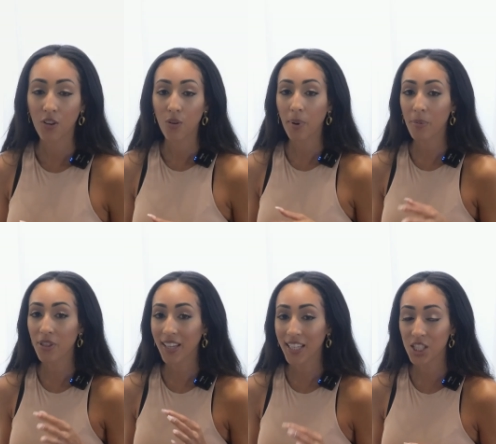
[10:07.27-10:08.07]
Remember
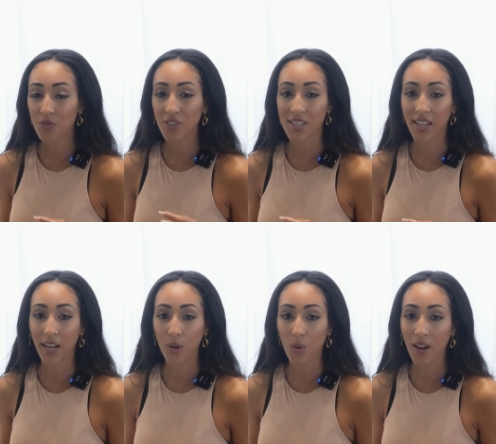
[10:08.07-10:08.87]
that each visa
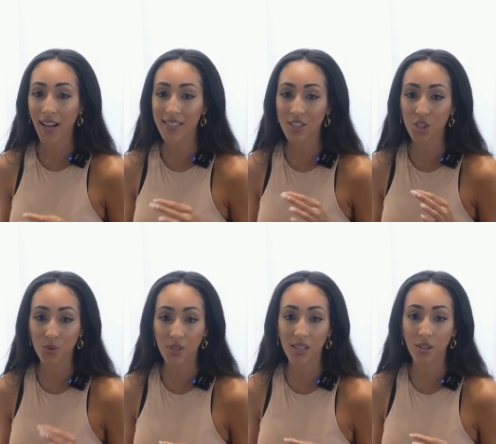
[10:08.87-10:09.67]
category has its
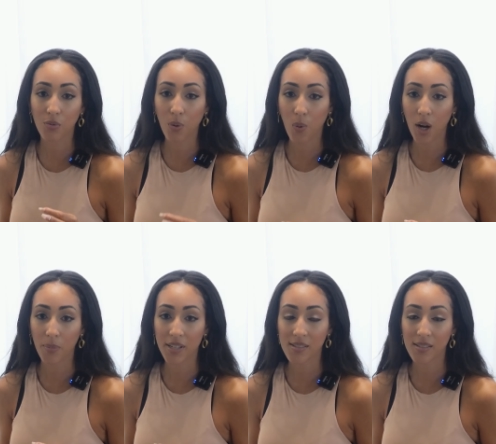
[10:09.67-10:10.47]
unique
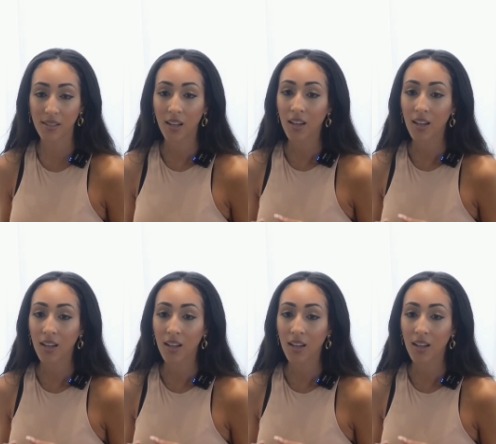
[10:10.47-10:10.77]
requirements.